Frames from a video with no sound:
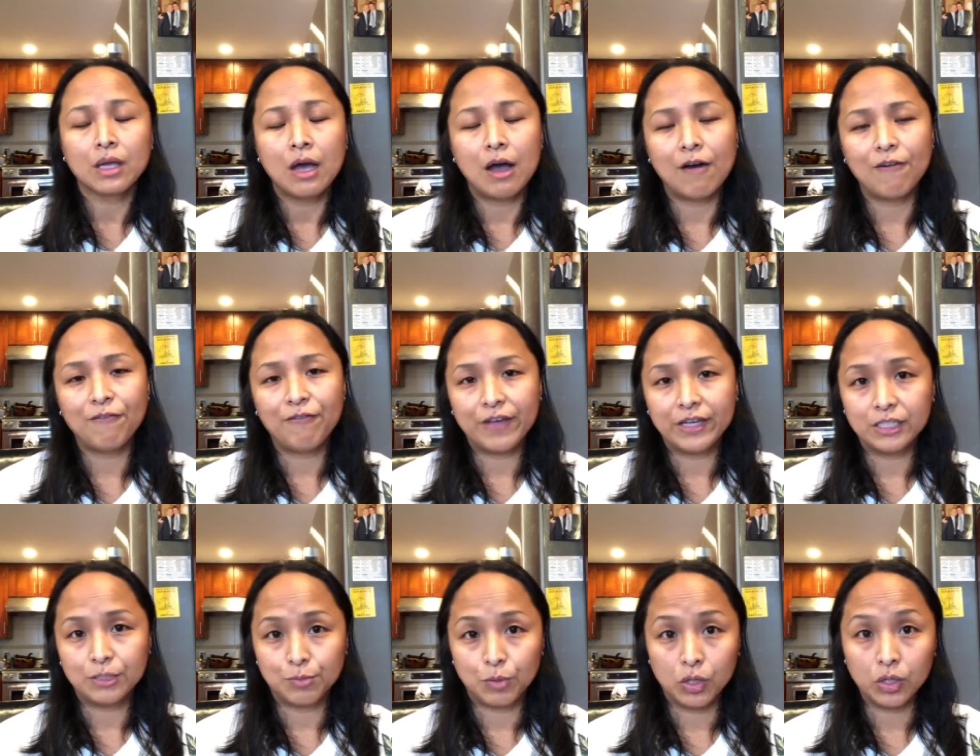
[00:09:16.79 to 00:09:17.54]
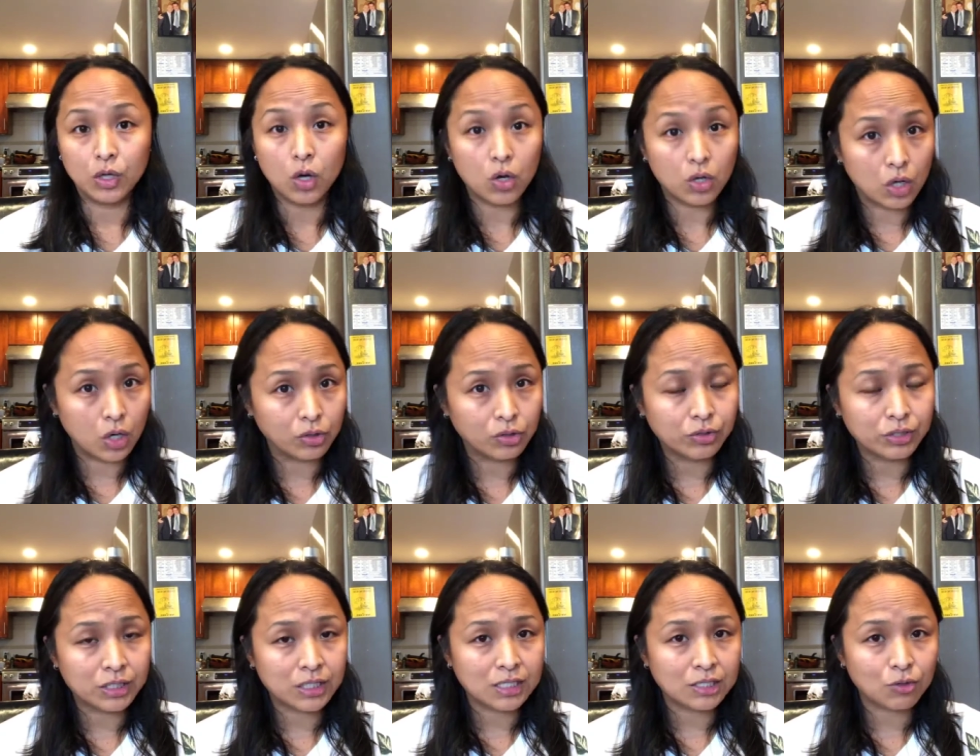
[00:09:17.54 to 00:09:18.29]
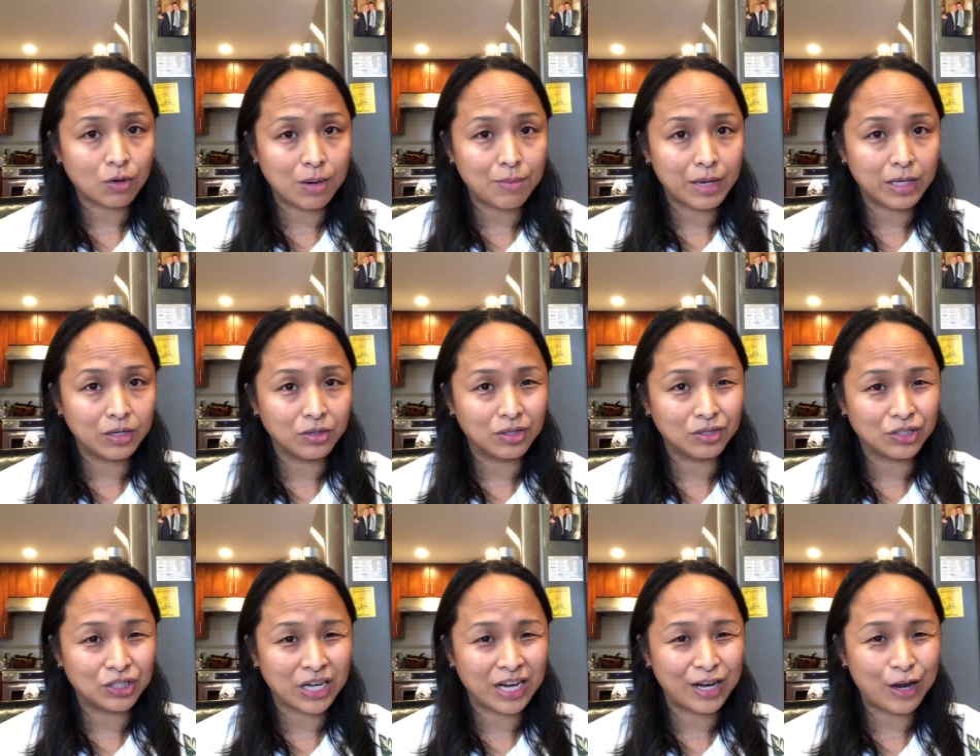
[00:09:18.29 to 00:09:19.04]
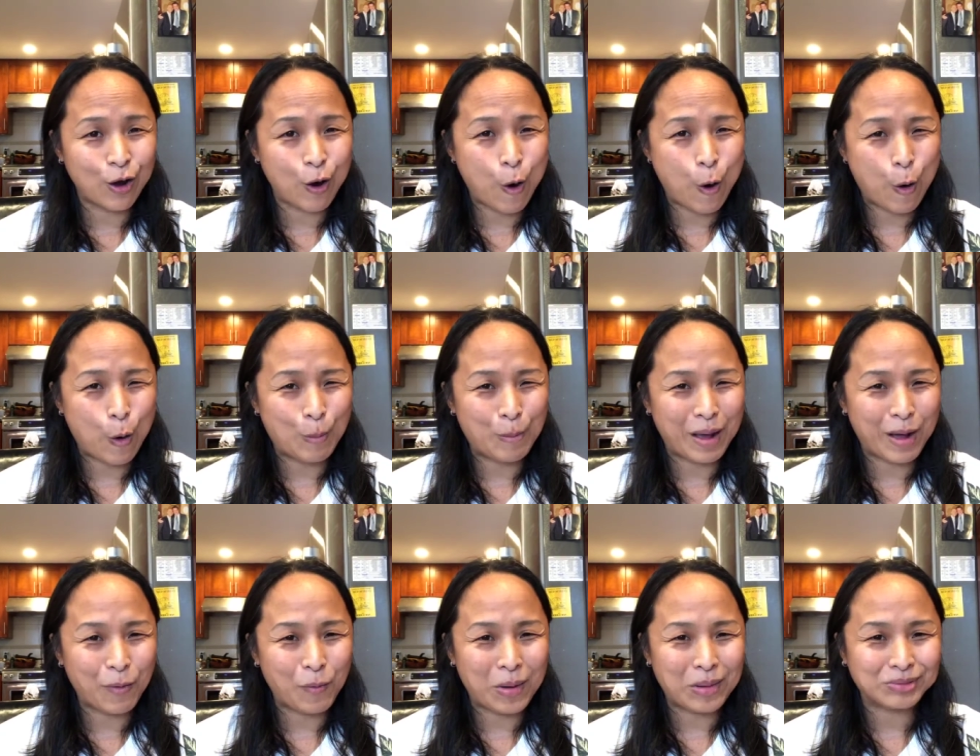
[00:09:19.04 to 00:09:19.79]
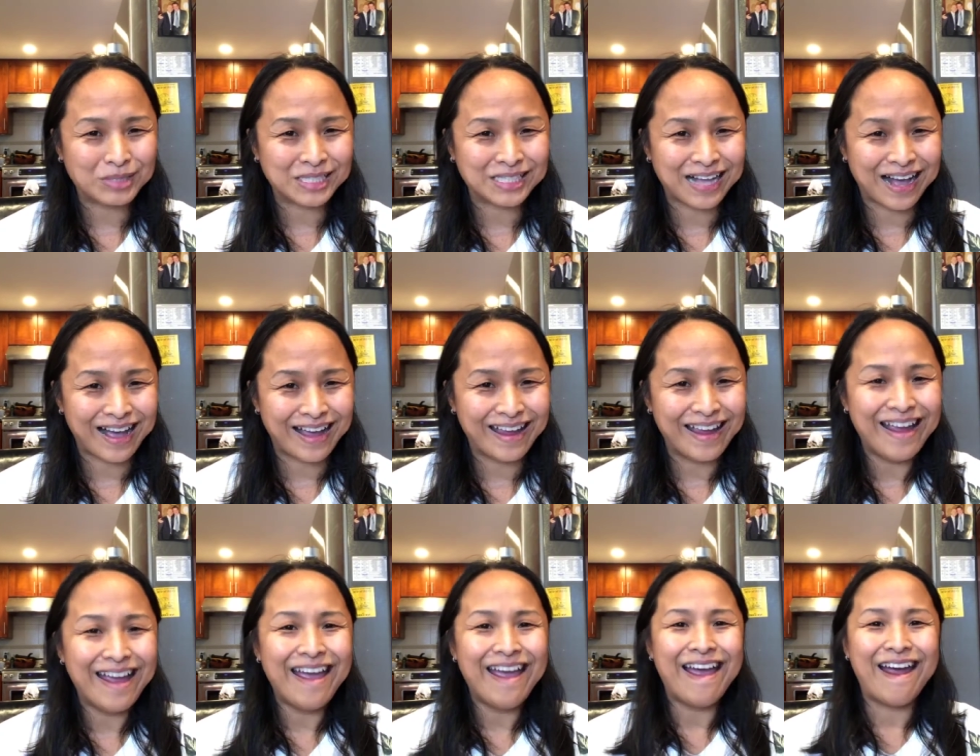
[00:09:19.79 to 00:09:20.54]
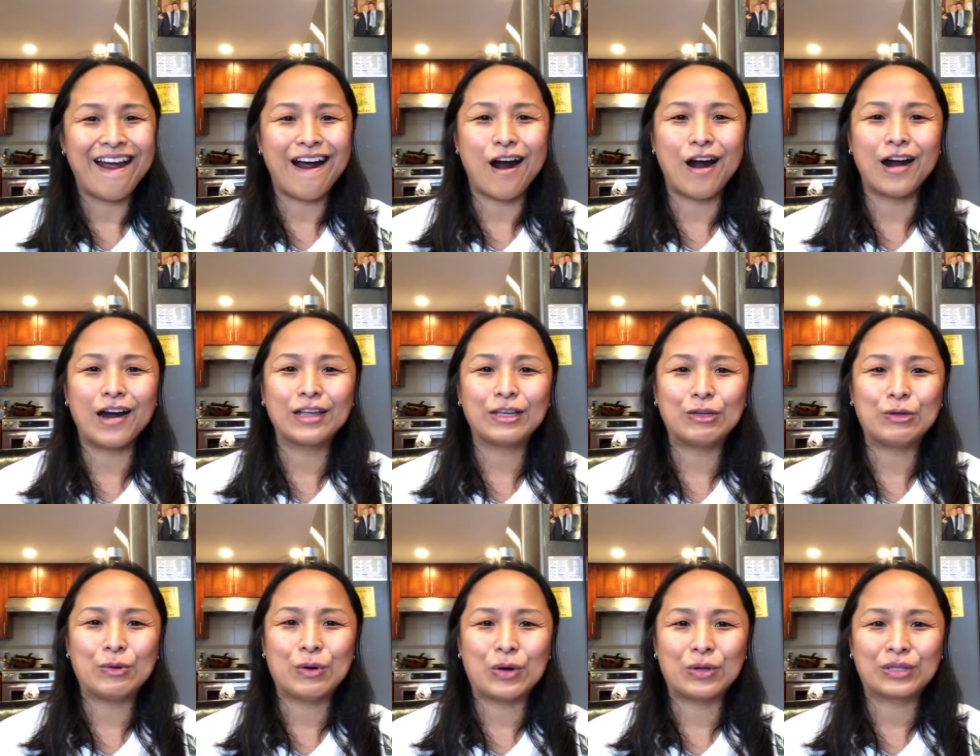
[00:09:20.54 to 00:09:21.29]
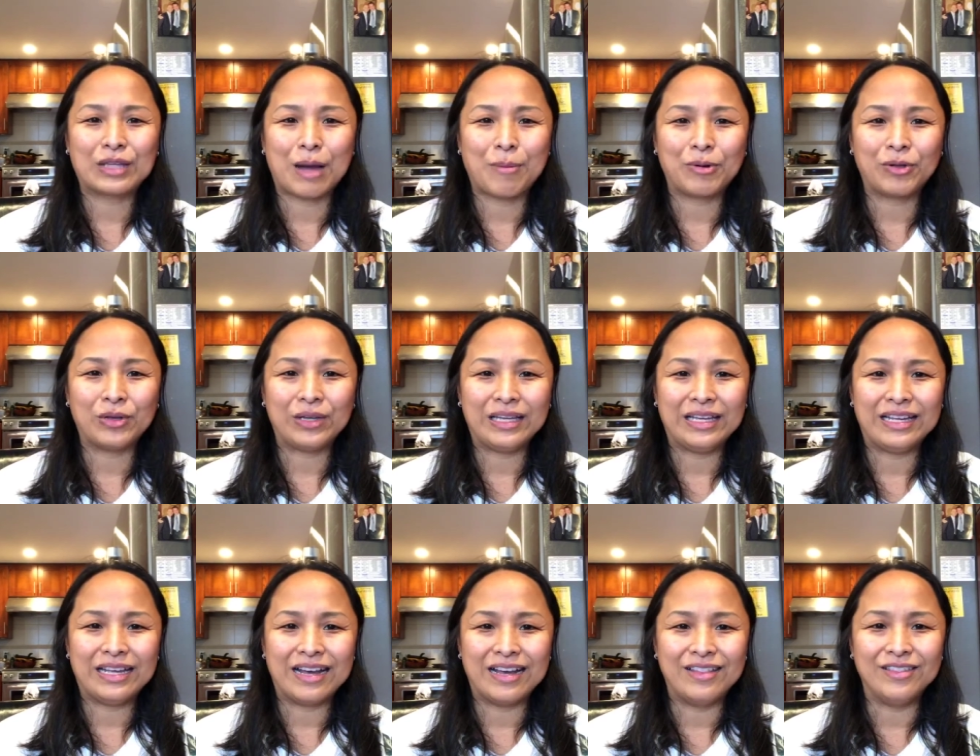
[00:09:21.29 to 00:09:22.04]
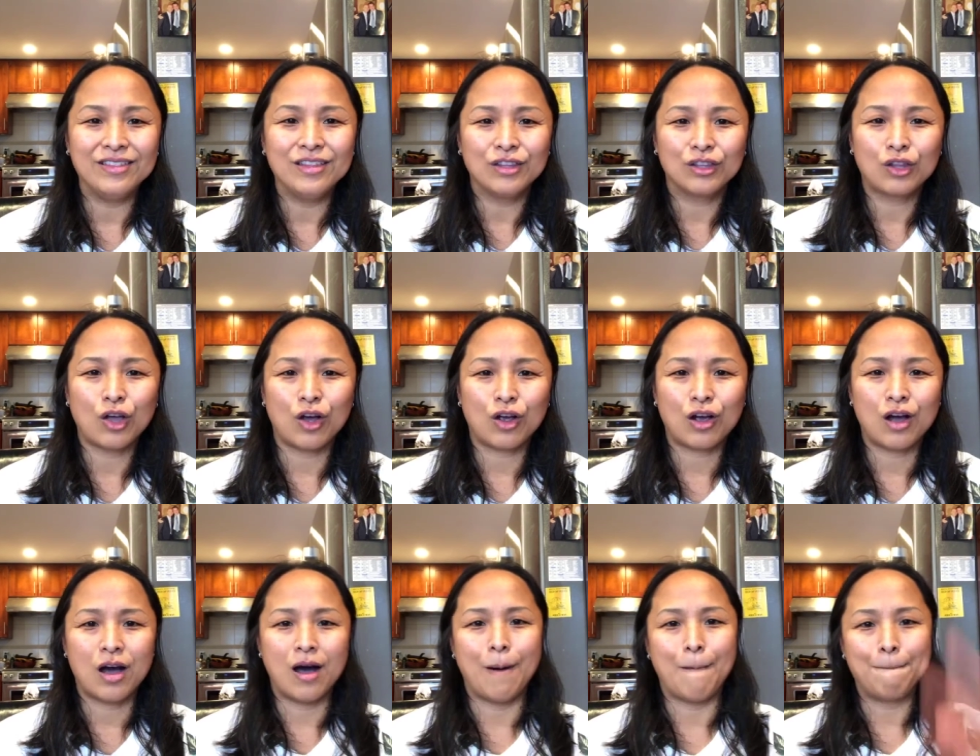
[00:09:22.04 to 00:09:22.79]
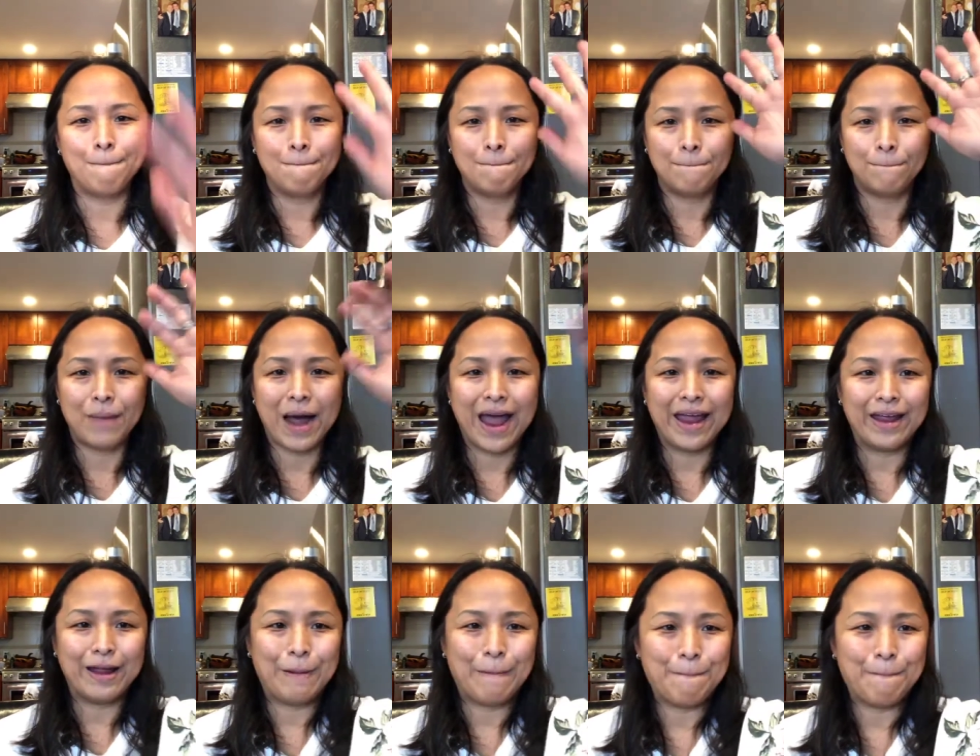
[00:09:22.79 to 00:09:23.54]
on Facebook or go to subscribe my YouTube channel or my website at ruowen.com. Bye.